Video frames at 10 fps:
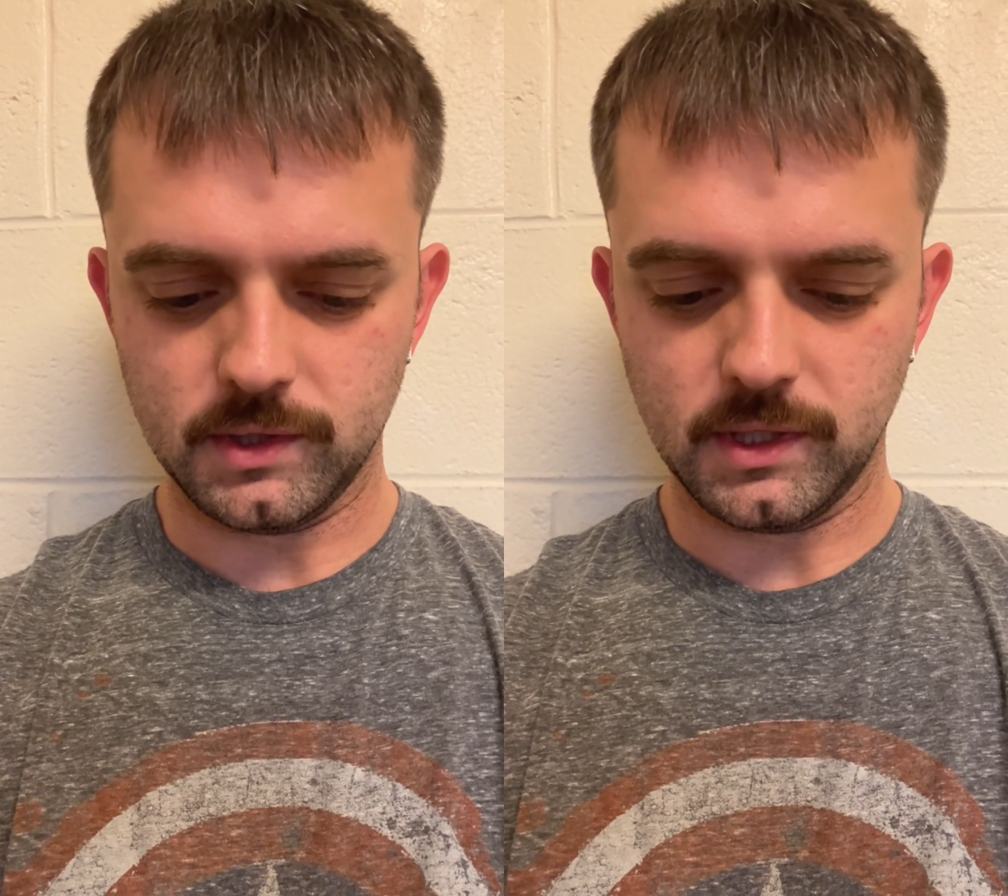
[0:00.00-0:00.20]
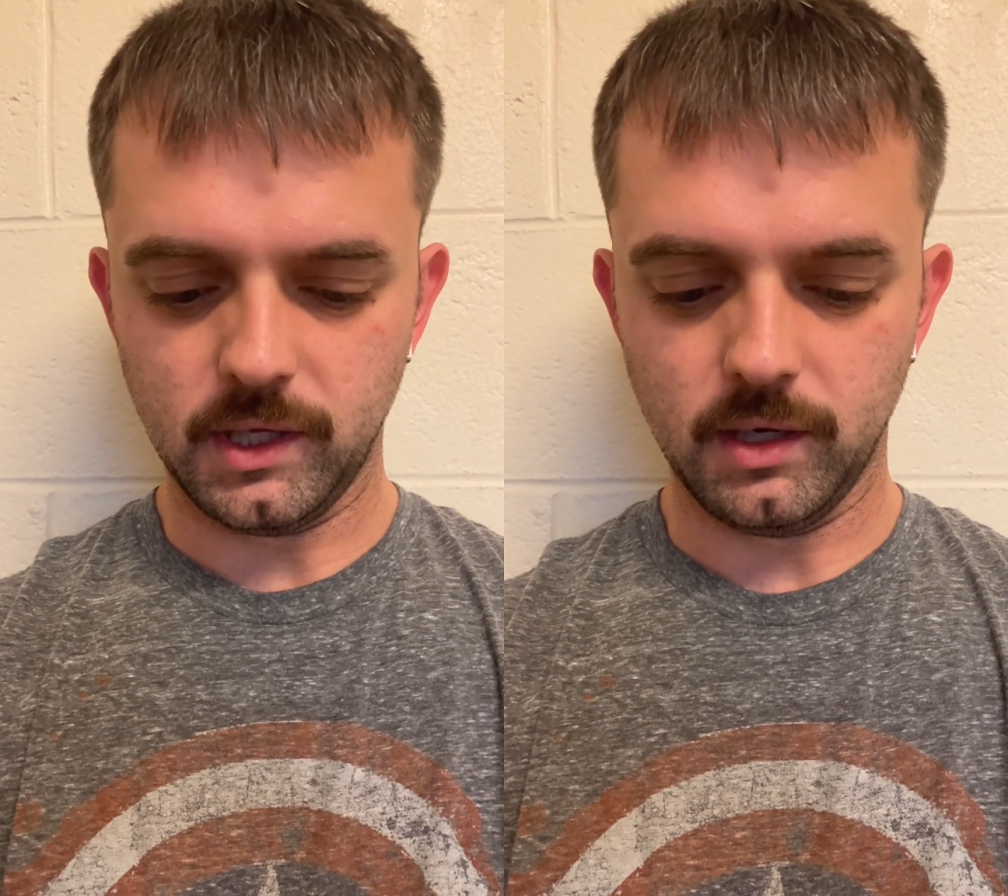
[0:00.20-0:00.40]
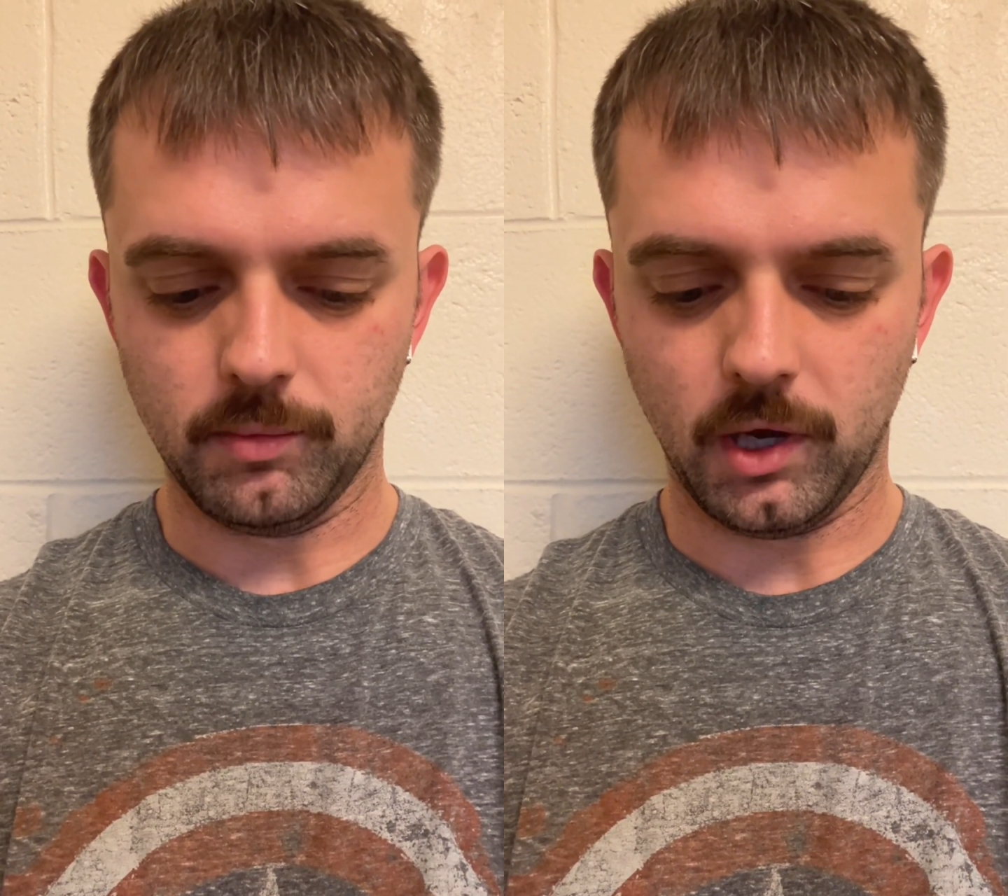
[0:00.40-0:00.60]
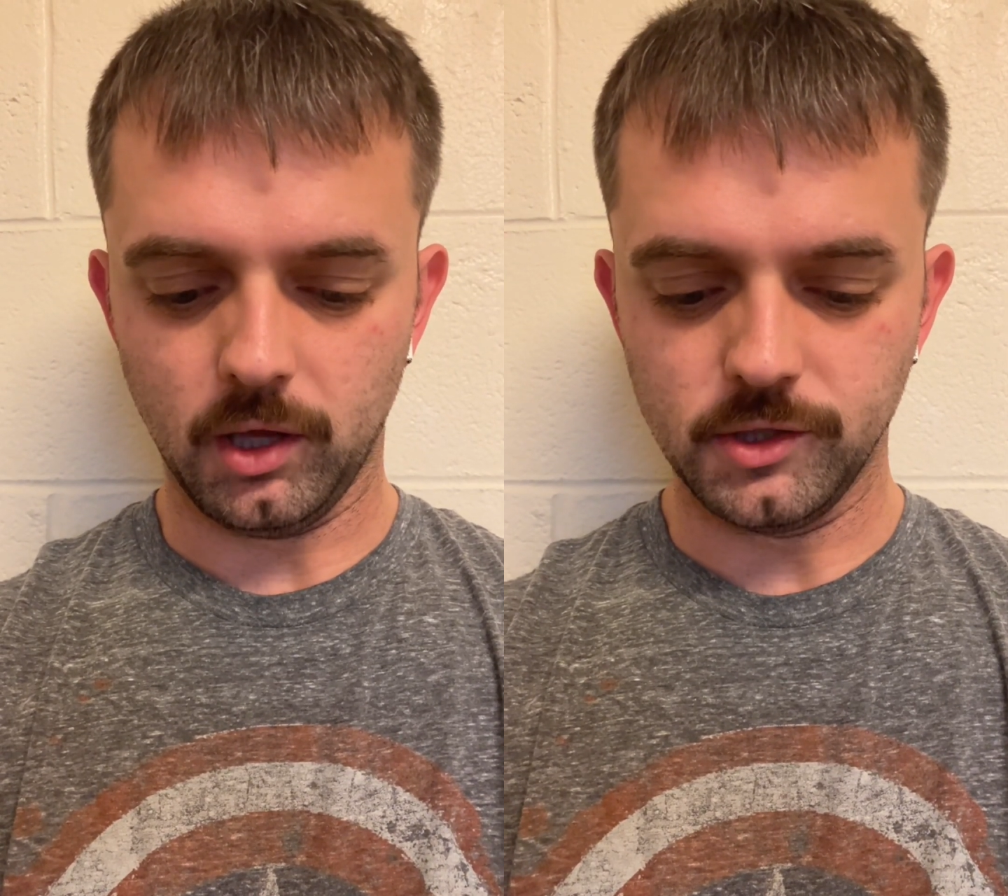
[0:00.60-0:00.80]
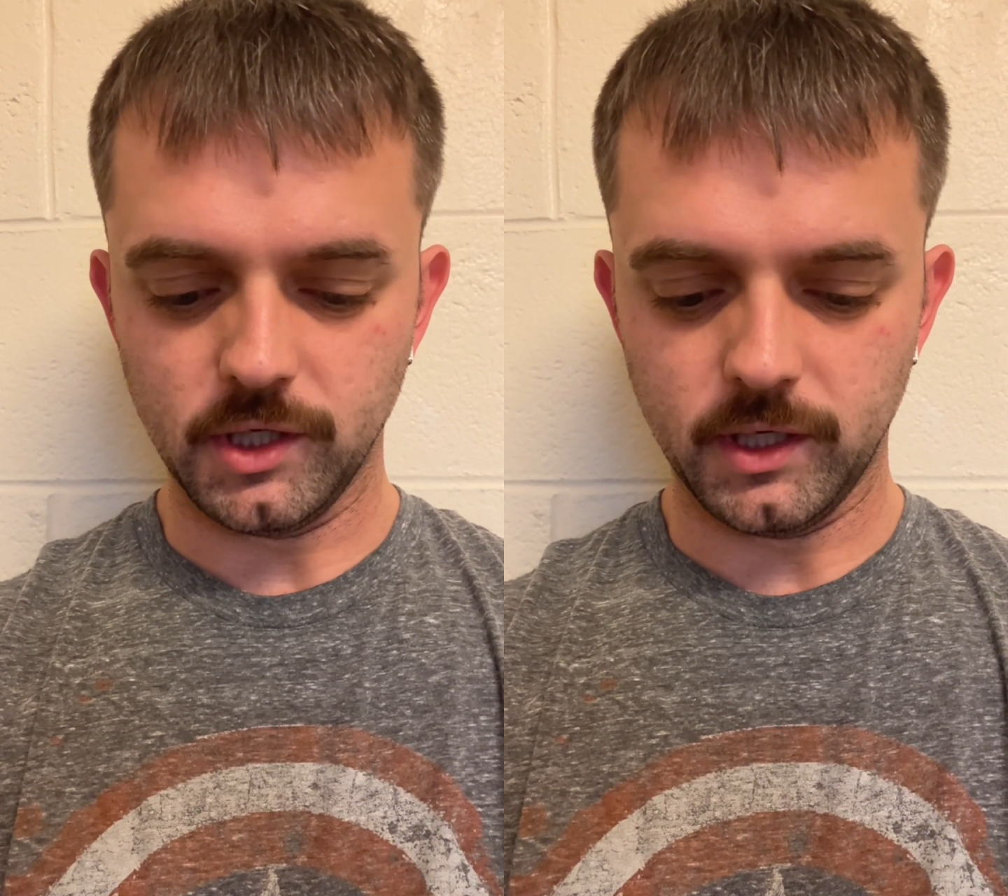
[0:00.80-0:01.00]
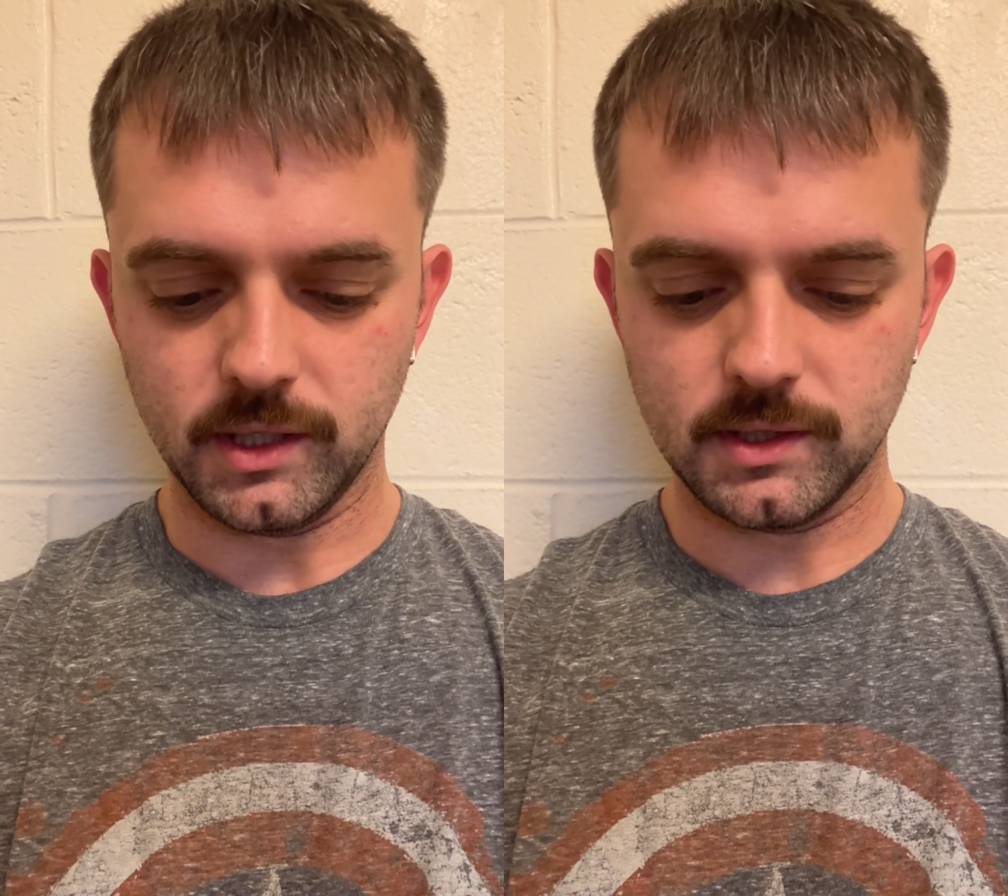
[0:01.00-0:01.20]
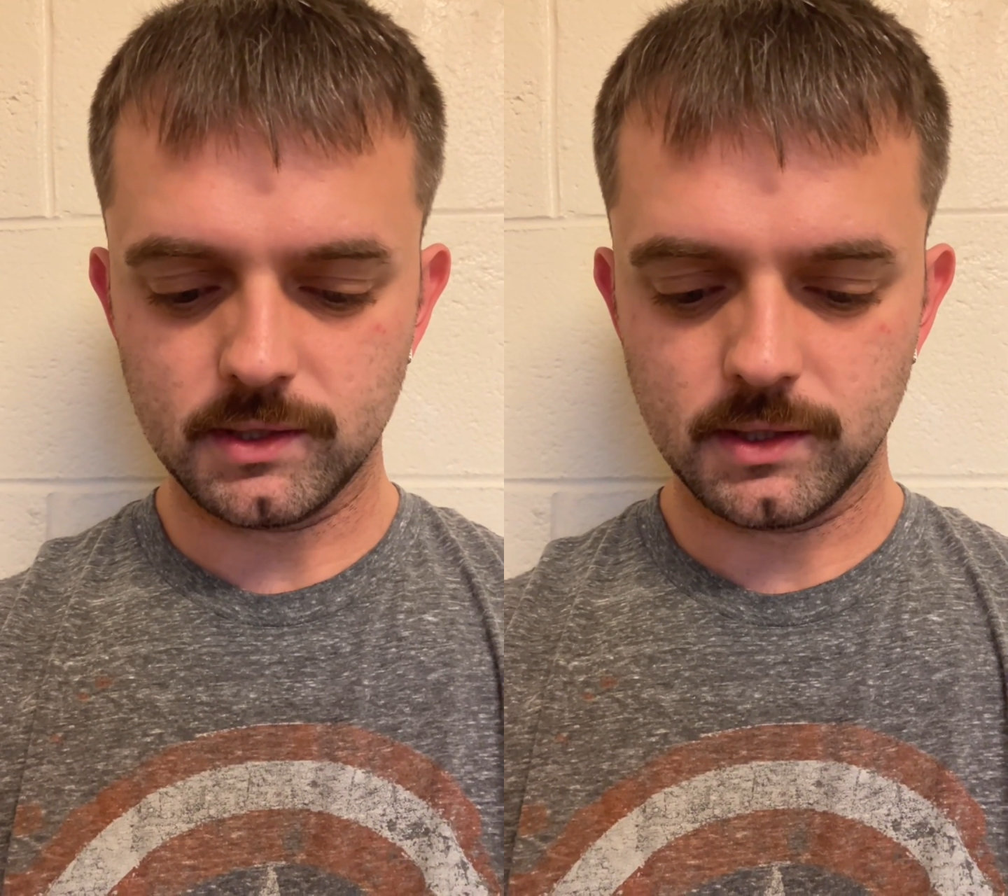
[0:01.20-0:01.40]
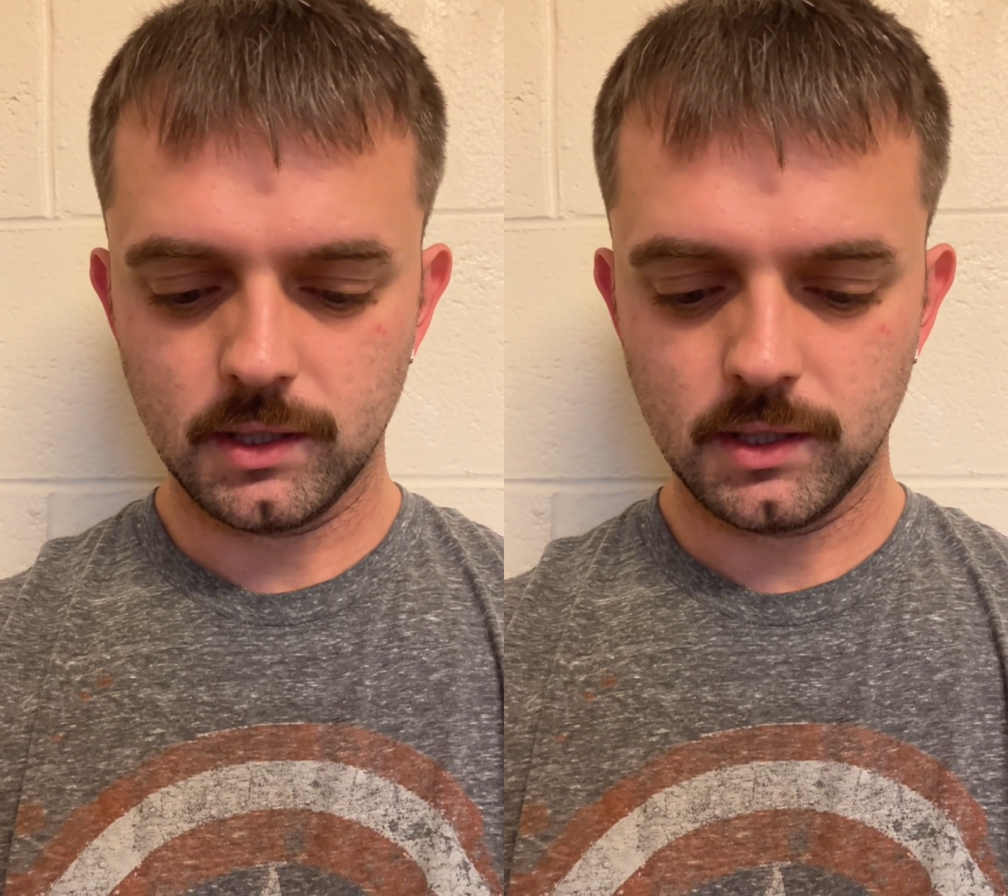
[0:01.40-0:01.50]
in apologetics,